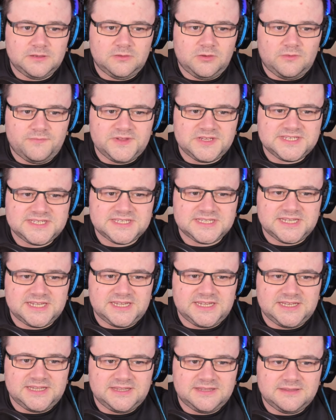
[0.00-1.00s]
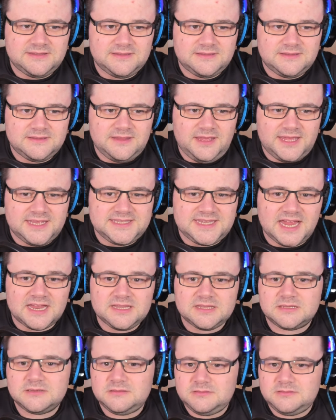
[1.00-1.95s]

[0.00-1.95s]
obviously her dad